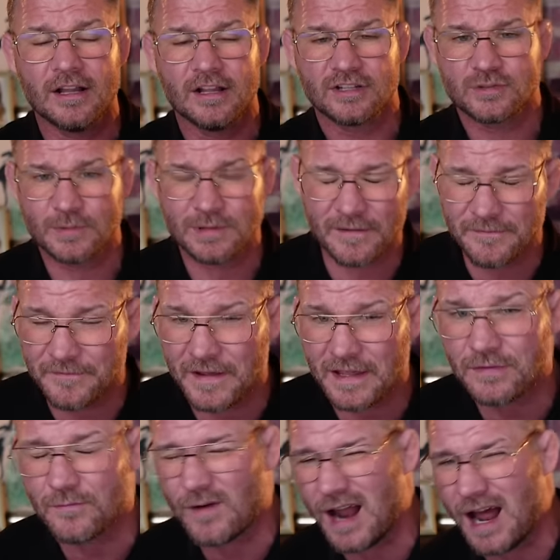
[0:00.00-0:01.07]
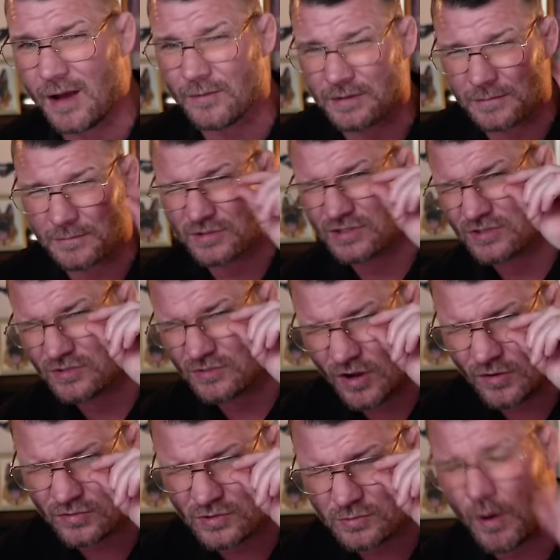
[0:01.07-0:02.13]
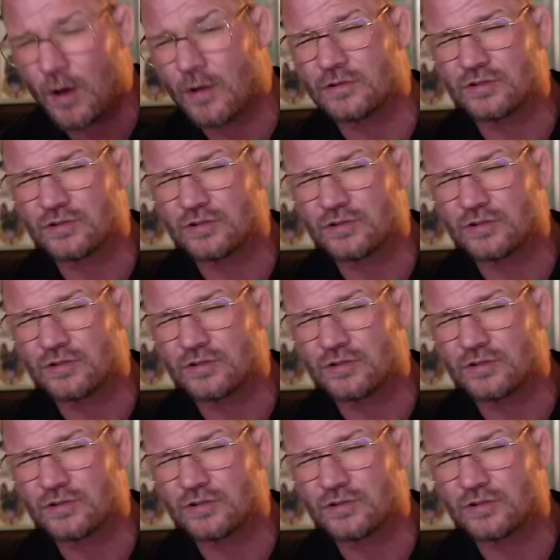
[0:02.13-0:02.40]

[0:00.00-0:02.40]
So in the fifth round, it was so swollen